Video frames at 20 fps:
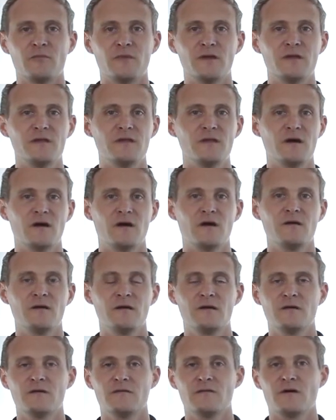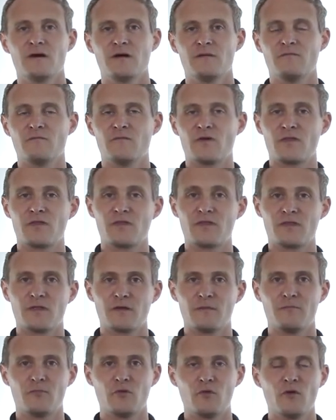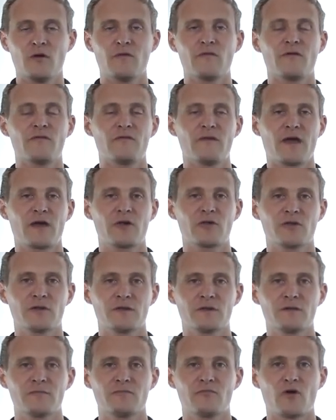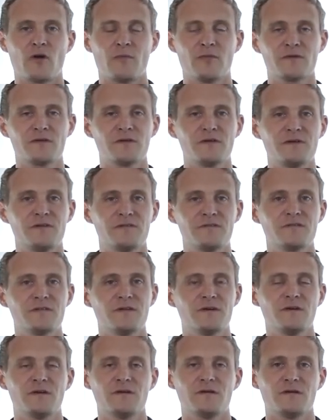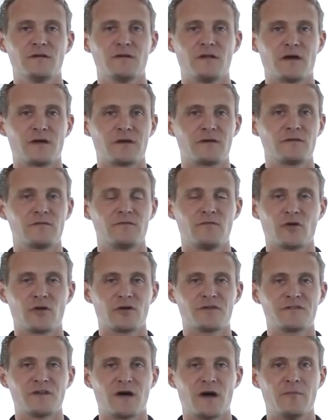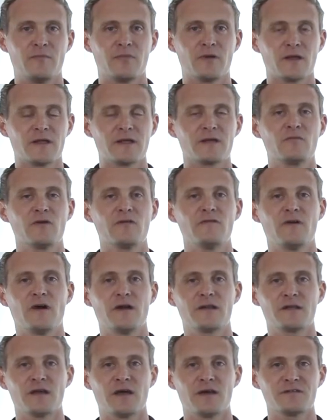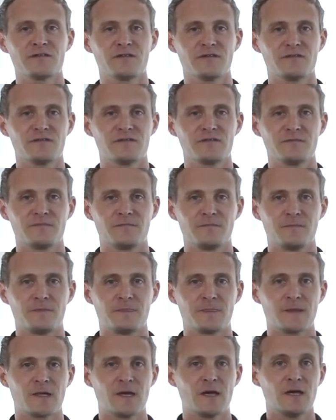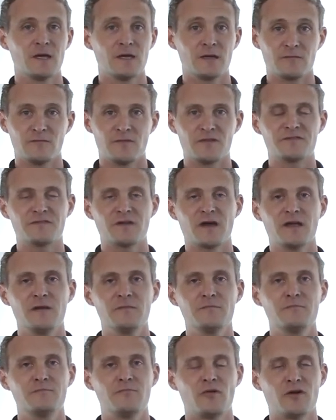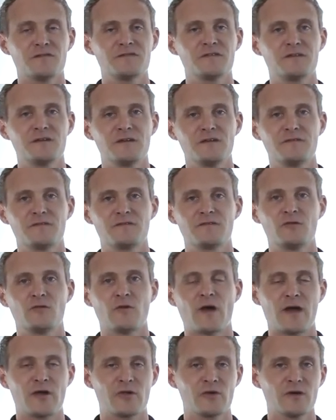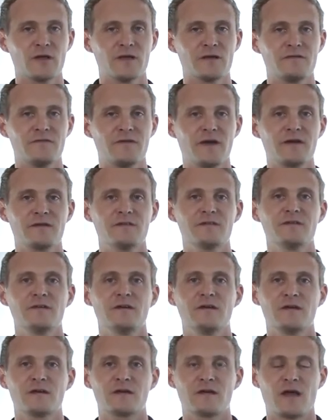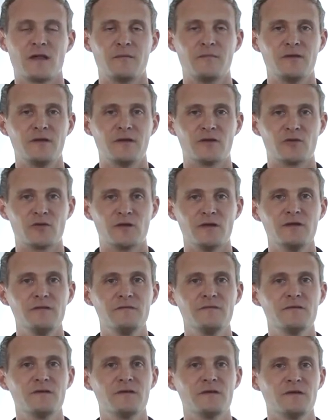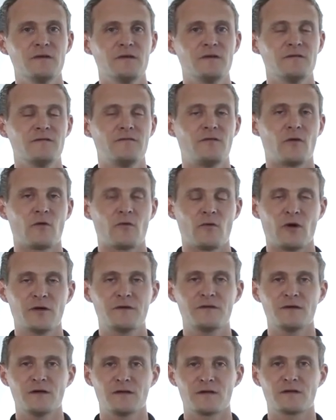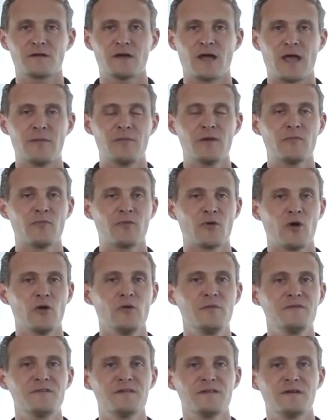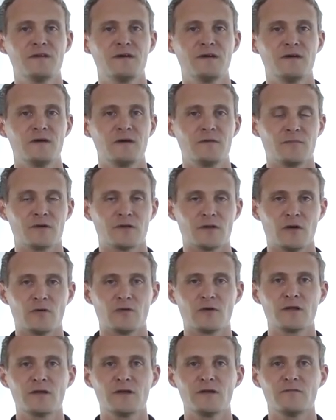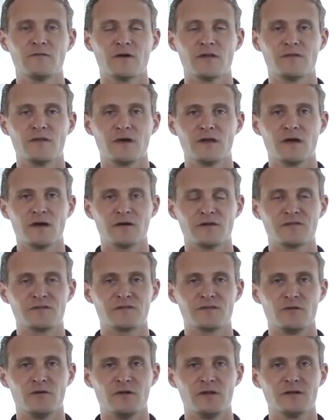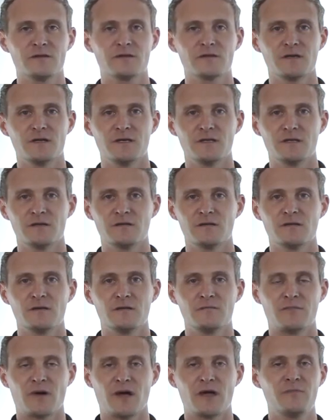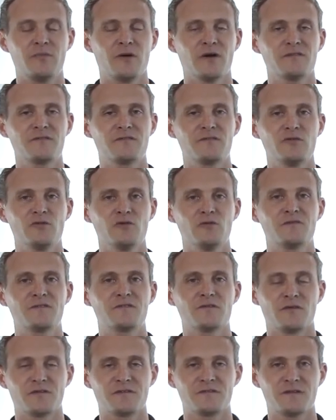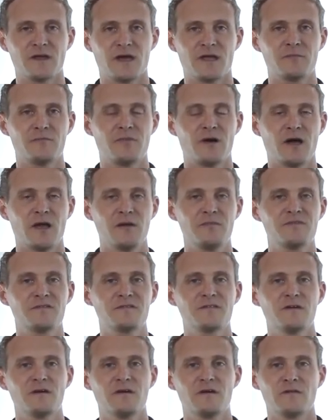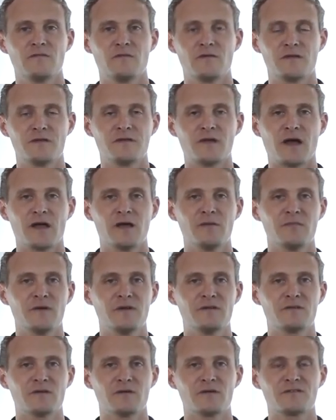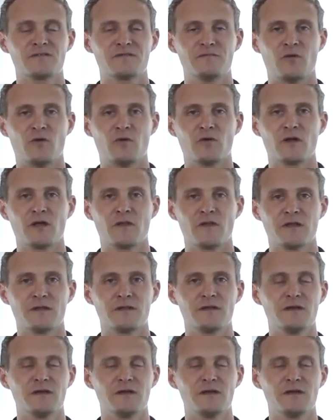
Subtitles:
media with poor reflection properties, like, for example, liquefied gases. The same positive coaxial effect can be achieved for rod and cable probes, but only when they are installed in bypass tubes or standpipes with a diameter smaller than